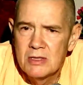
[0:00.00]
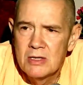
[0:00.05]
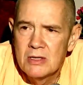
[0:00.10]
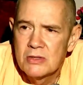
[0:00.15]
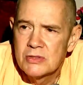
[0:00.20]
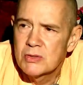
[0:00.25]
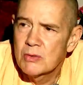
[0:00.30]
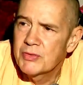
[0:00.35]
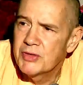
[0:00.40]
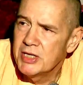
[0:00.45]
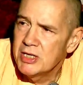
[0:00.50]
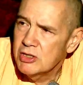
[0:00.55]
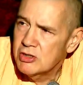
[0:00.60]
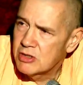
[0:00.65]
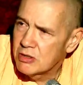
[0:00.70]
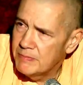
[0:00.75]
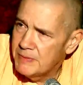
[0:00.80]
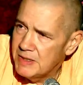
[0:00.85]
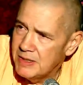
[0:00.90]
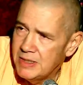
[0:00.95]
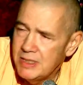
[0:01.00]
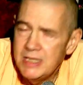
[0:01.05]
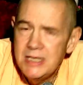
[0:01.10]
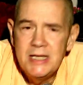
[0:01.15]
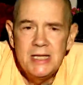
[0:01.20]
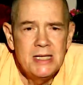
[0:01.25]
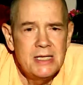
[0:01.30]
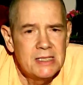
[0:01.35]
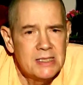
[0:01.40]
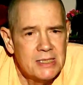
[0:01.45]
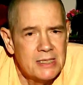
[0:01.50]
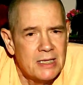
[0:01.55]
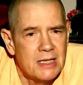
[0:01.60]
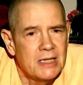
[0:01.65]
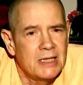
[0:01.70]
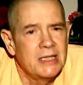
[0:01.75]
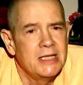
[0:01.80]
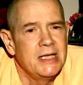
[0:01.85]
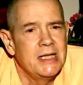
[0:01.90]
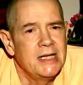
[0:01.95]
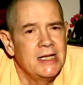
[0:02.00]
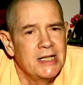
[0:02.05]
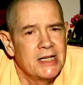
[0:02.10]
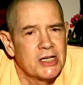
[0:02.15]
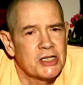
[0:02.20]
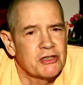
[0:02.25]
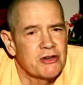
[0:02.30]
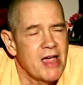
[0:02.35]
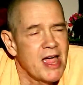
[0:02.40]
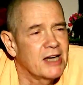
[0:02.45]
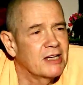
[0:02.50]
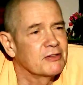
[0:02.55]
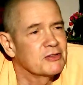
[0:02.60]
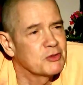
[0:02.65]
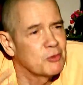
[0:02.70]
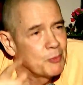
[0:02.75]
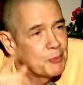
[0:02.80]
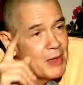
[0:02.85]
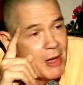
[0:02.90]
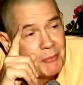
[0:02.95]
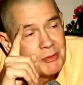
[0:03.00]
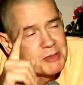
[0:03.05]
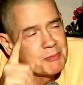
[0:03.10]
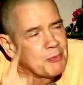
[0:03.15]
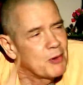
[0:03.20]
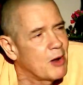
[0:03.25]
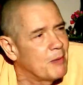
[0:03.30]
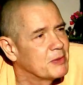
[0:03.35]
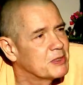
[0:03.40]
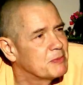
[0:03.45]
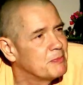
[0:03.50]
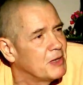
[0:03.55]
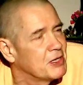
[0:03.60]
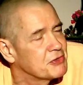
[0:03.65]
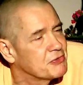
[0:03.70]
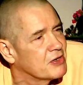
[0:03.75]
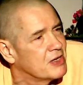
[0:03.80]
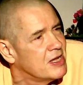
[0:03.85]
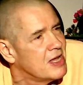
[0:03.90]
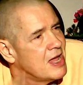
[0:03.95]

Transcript: So things should be neat and clean and attractive. So that was Prabhupada's mantra.